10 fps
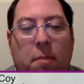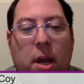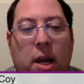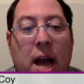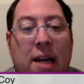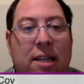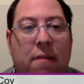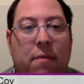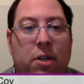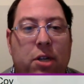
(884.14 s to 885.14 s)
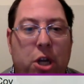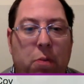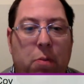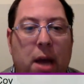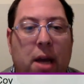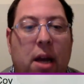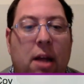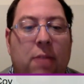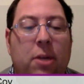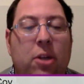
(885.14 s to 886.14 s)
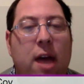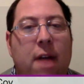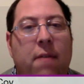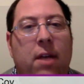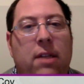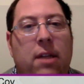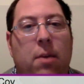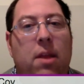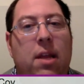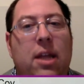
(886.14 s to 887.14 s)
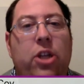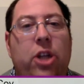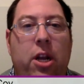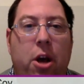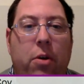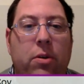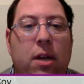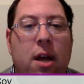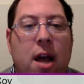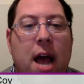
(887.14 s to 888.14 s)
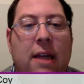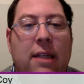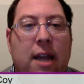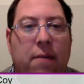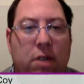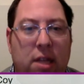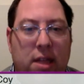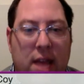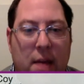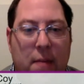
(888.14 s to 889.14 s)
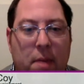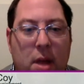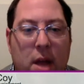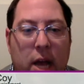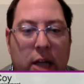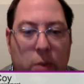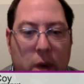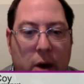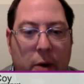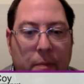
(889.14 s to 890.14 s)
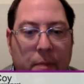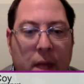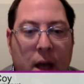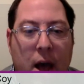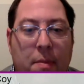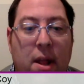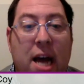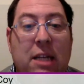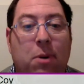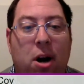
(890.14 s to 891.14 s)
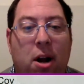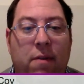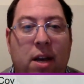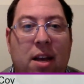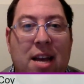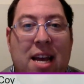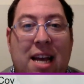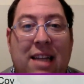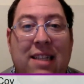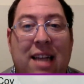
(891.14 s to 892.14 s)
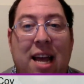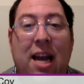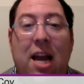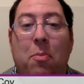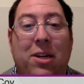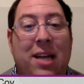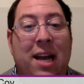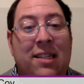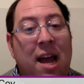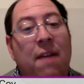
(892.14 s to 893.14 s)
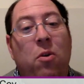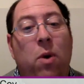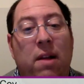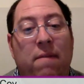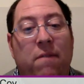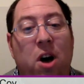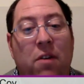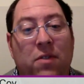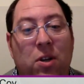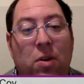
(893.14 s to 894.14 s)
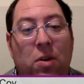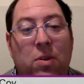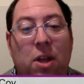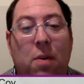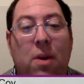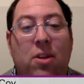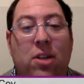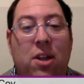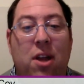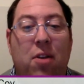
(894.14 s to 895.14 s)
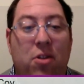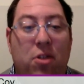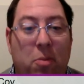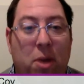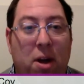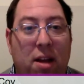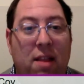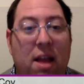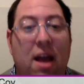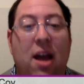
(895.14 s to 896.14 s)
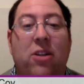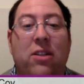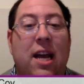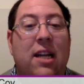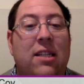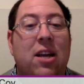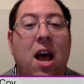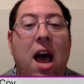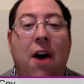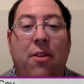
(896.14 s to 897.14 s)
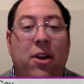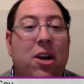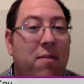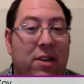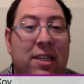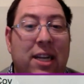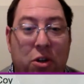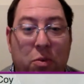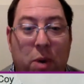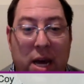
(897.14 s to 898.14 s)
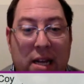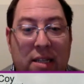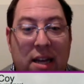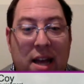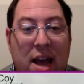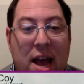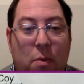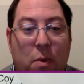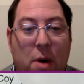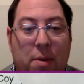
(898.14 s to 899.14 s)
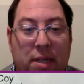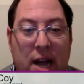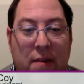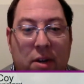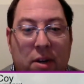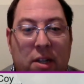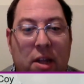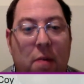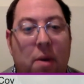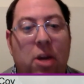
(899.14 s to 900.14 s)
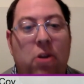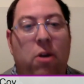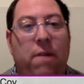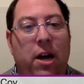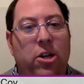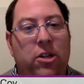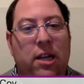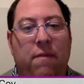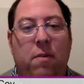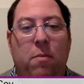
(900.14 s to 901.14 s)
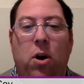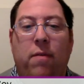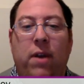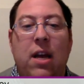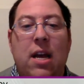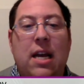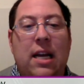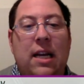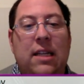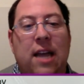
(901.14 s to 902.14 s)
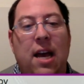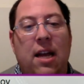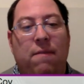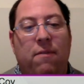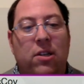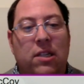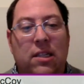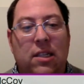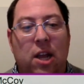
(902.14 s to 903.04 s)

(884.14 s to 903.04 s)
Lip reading: it adds comfort to you, but especially having someone the initiate knows adds comfort to them as well. The last part of it is that it kind of protects everyone involved too. So that way there's another third party that understands how the conversation went and what was covered. So that way you don't find yourself in more of a he said versus